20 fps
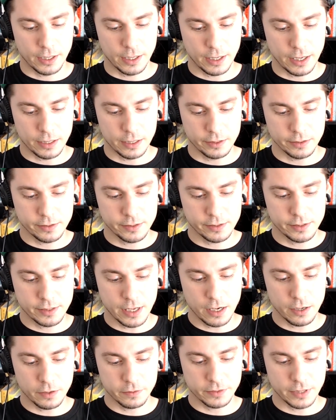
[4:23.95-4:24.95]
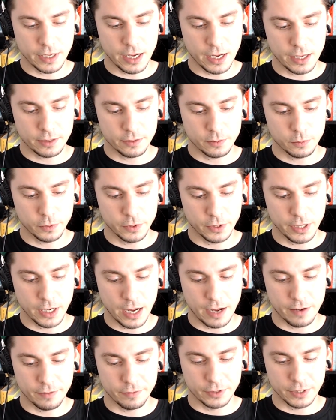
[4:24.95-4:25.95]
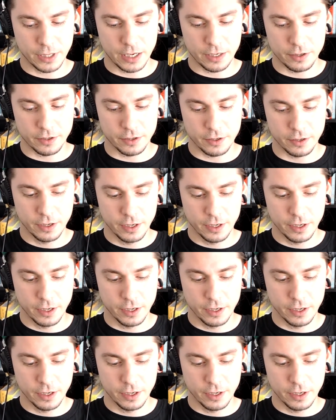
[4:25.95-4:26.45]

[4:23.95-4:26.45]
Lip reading: And instead of that we have another